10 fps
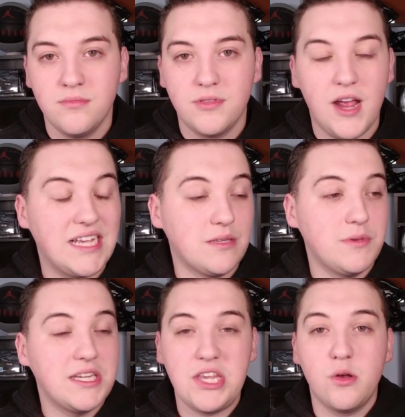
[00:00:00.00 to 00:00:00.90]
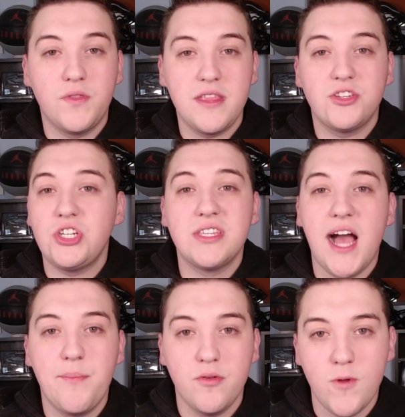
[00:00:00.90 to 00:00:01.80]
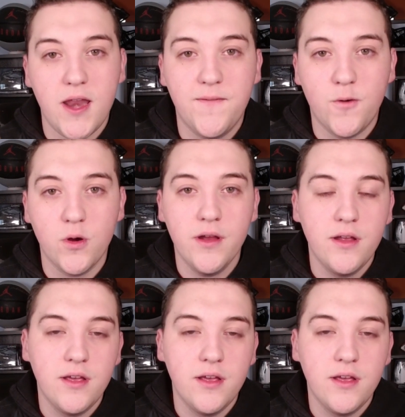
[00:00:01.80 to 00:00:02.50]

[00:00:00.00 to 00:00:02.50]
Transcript: There hasn't been a single thing that she's not been ready for.